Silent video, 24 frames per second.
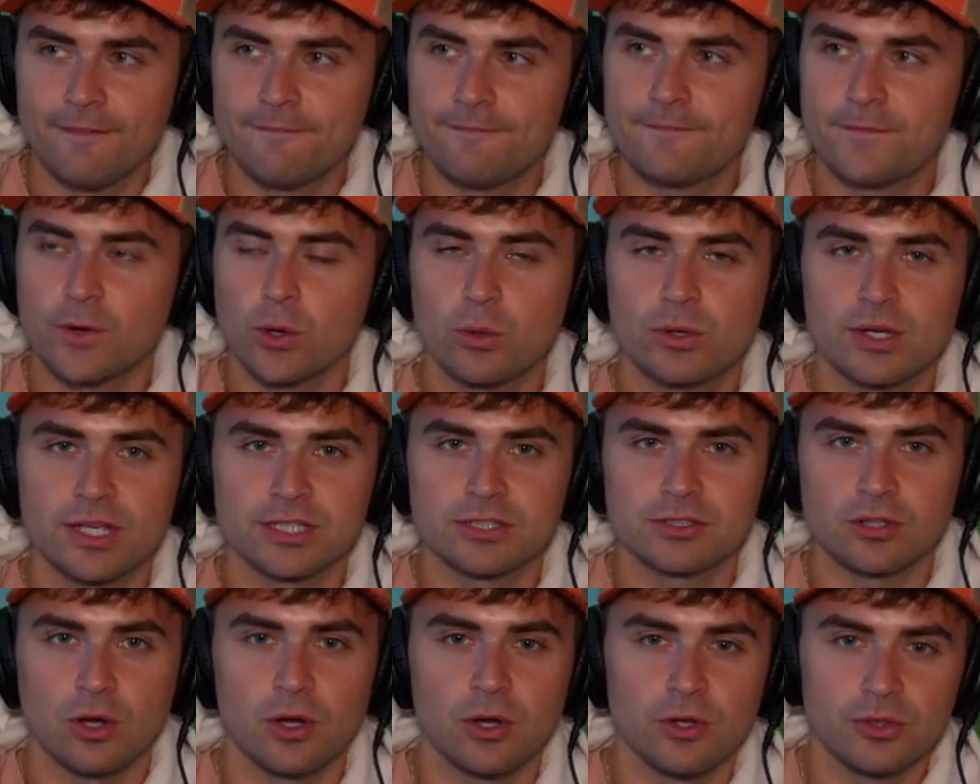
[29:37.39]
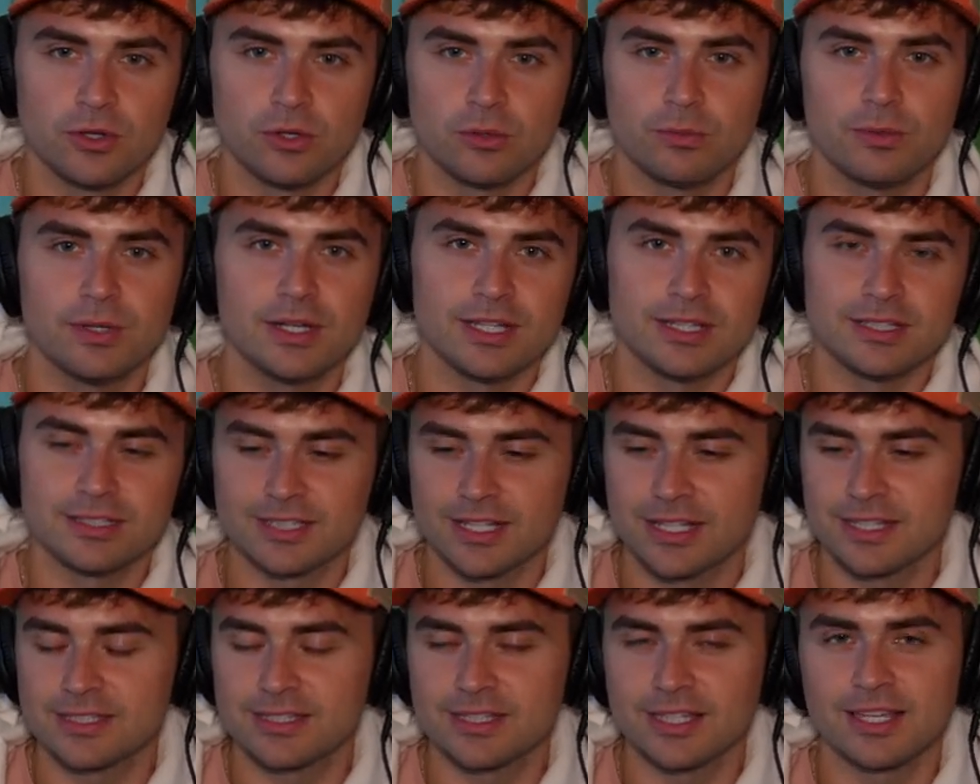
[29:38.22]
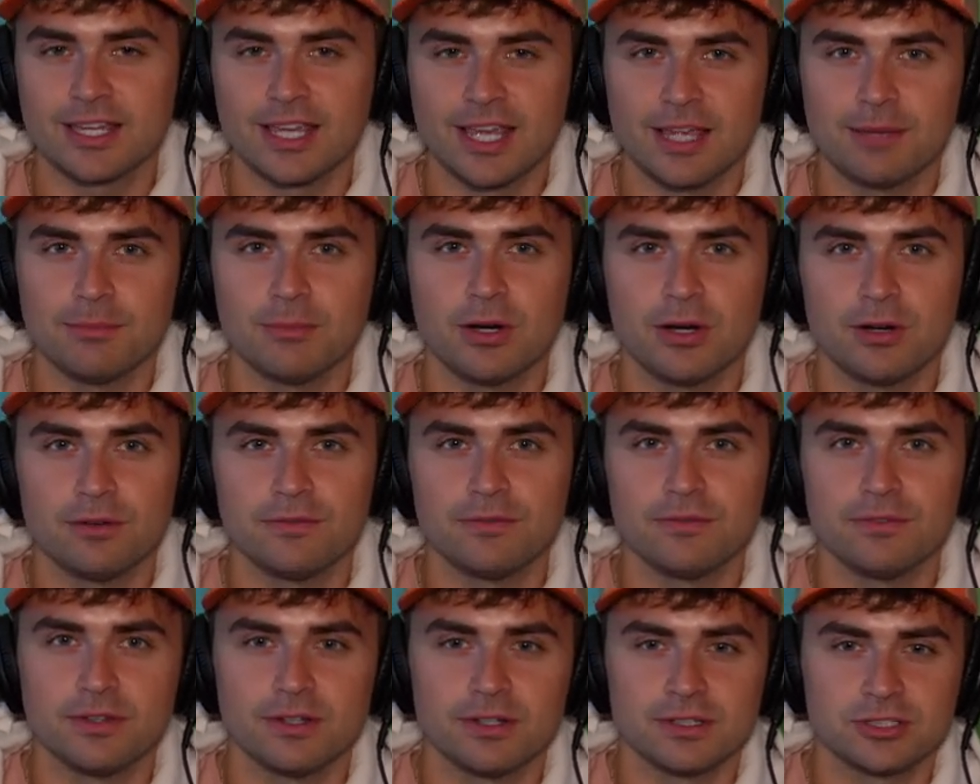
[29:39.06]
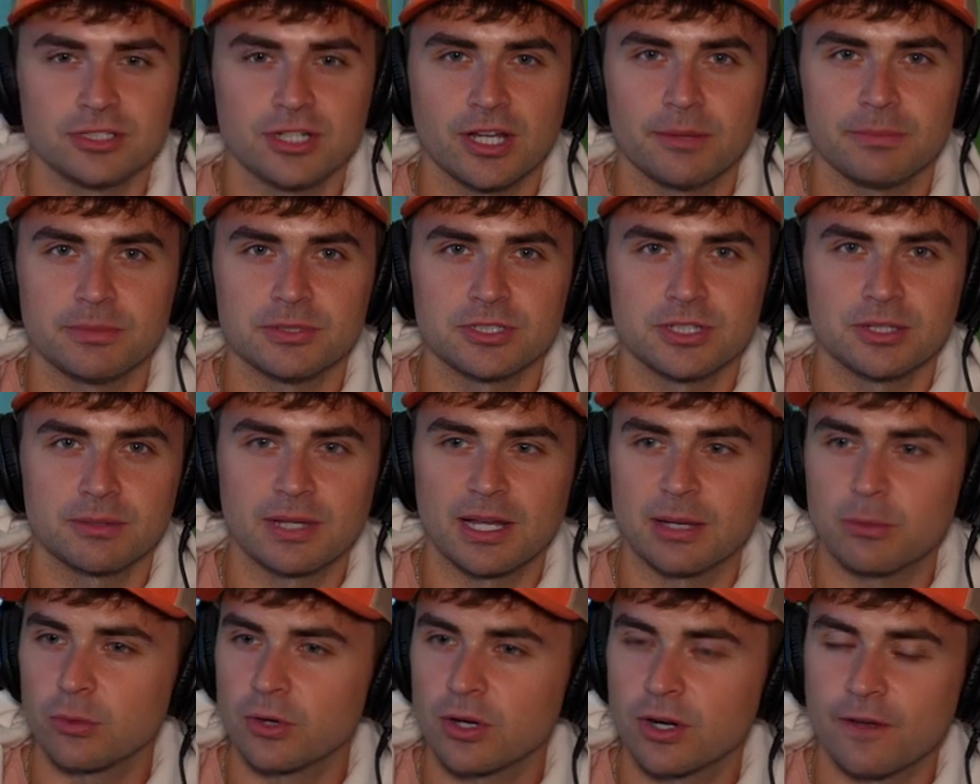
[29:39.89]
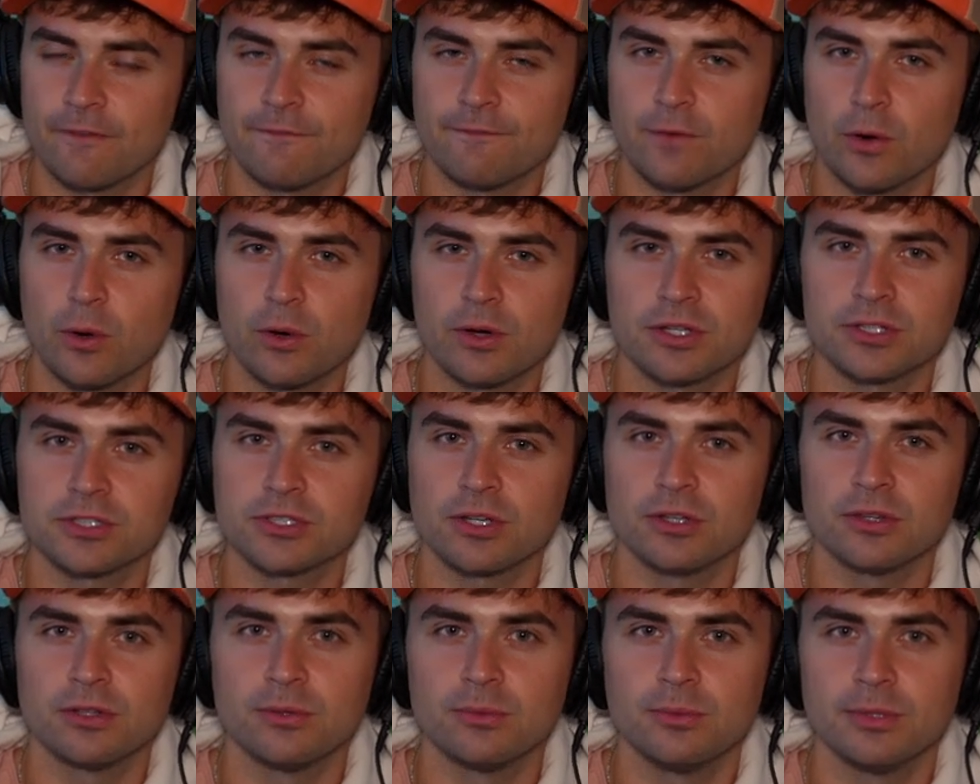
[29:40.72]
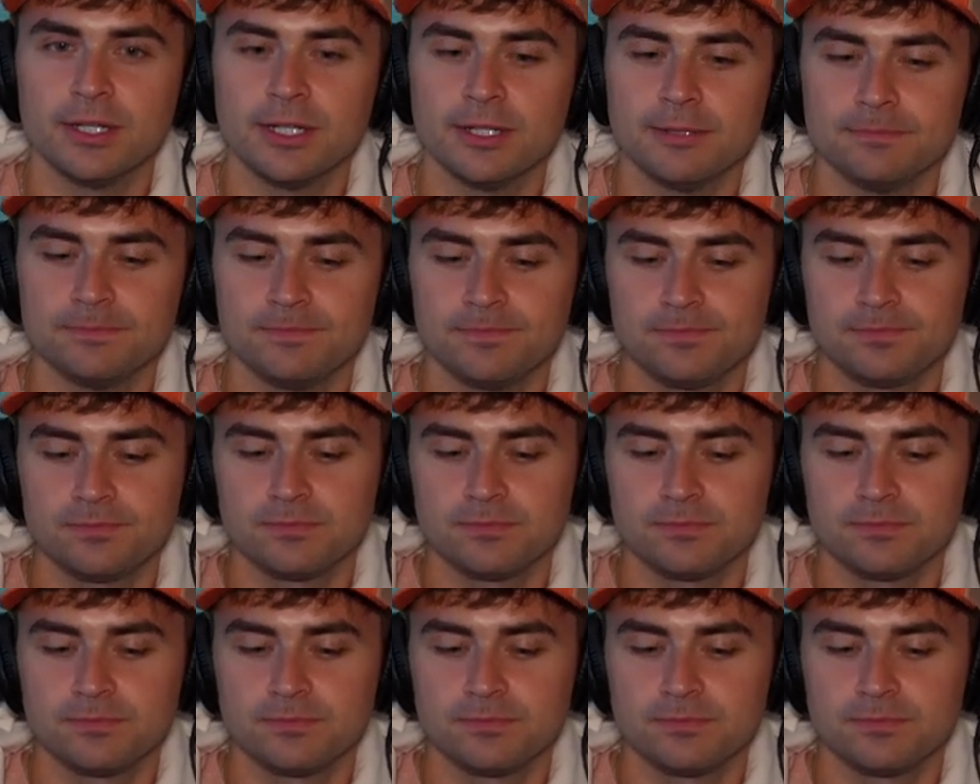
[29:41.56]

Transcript: Focus on the win. Say it's the game of the championship game. We're going to focus on the win.